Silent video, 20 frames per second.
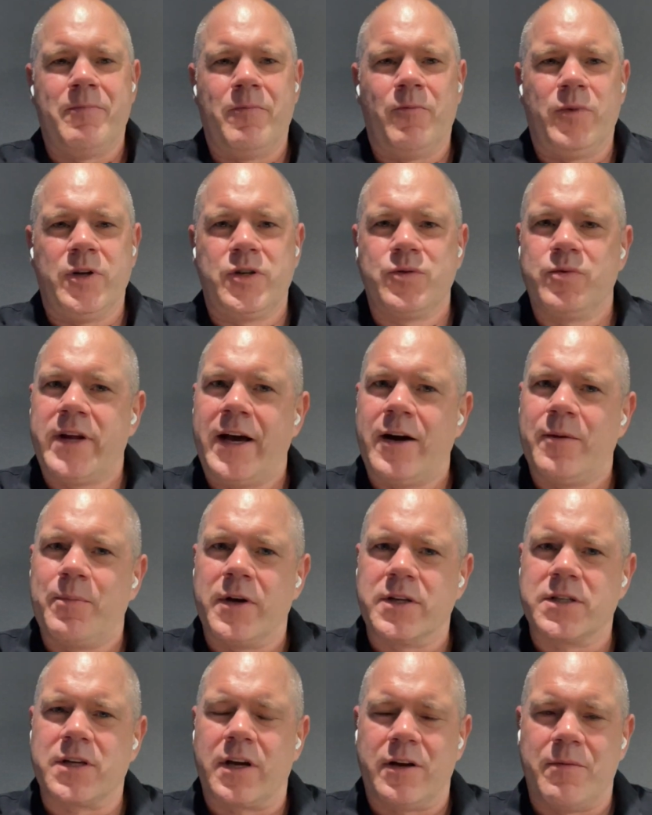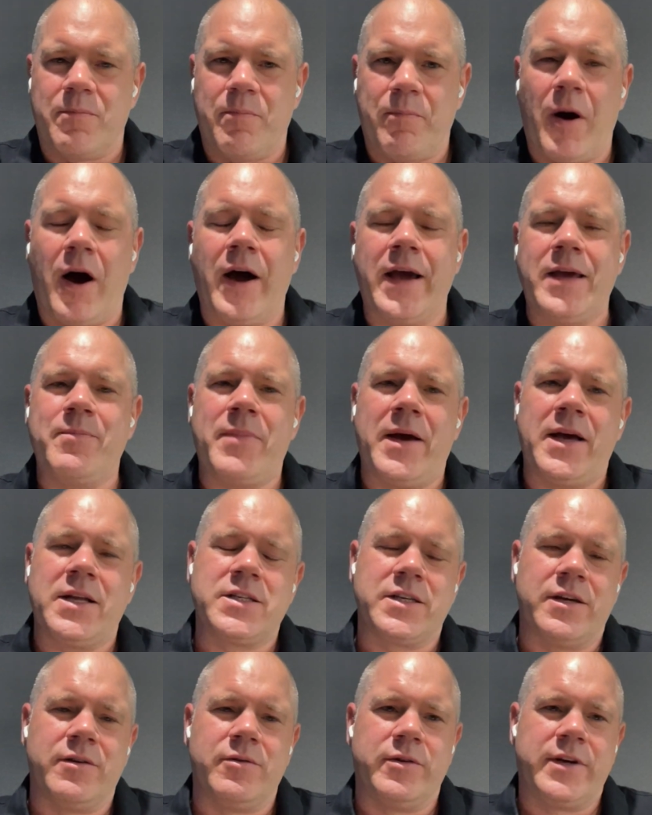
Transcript: which would help us kind of buy better.